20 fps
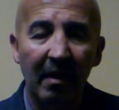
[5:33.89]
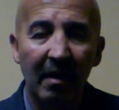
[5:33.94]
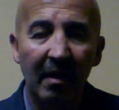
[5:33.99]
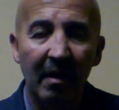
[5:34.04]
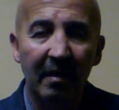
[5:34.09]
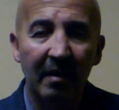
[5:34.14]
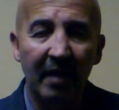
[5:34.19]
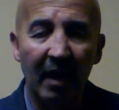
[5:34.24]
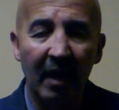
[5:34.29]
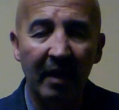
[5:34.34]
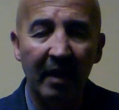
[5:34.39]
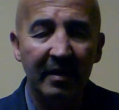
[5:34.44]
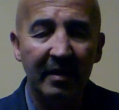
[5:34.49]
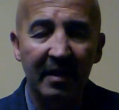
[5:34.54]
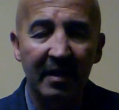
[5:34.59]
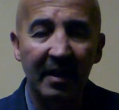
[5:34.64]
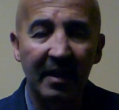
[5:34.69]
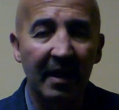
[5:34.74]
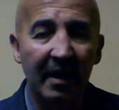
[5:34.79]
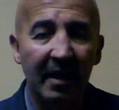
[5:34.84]

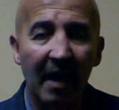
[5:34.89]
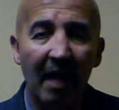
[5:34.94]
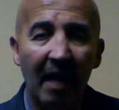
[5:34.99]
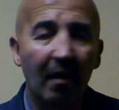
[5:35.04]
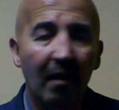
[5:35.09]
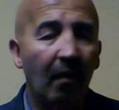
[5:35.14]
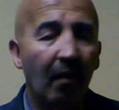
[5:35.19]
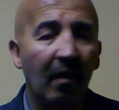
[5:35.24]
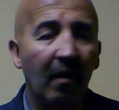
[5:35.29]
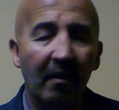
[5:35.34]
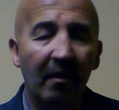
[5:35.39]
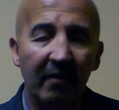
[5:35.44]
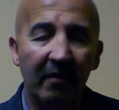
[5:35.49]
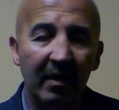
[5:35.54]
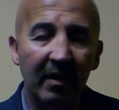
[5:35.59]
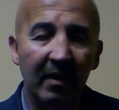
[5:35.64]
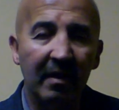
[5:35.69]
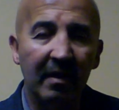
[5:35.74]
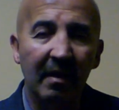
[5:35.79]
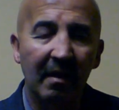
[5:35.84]
dioxide, not all of it,
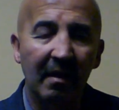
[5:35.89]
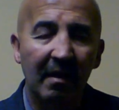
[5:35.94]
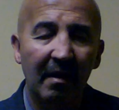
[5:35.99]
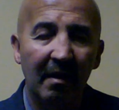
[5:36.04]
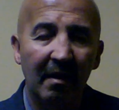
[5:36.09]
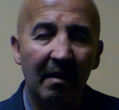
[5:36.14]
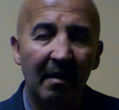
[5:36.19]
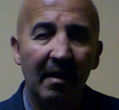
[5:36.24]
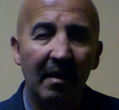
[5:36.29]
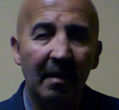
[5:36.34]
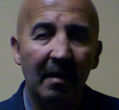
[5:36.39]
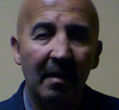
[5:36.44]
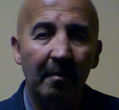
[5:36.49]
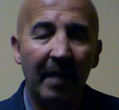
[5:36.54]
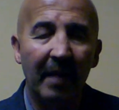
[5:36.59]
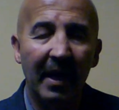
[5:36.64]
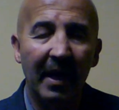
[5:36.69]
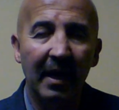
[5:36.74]
by